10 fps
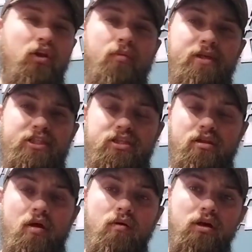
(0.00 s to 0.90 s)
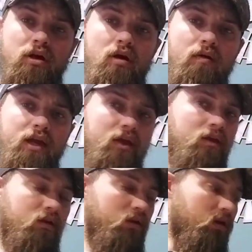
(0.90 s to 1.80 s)
a little bit slower
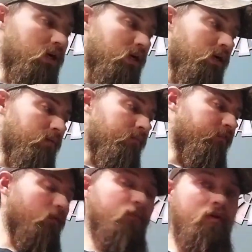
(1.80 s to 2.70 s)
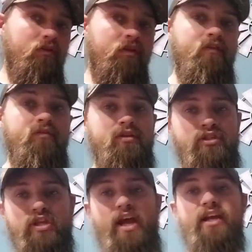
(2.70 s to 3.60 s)
growing. From the
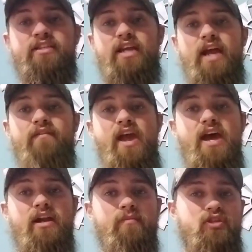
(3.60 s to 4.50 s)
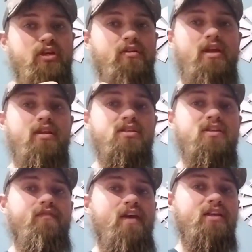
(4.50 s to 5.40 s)
genetics that I've had, I'm sure that
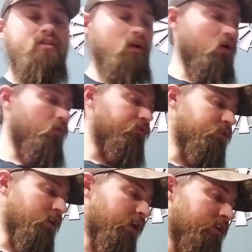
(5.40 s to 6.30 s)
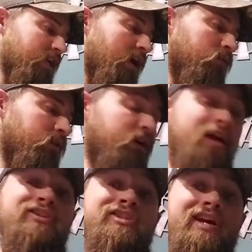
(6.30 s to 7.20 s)
there's a faster growth genetics out
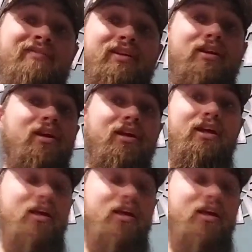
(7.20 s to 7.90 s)
there. I just haven't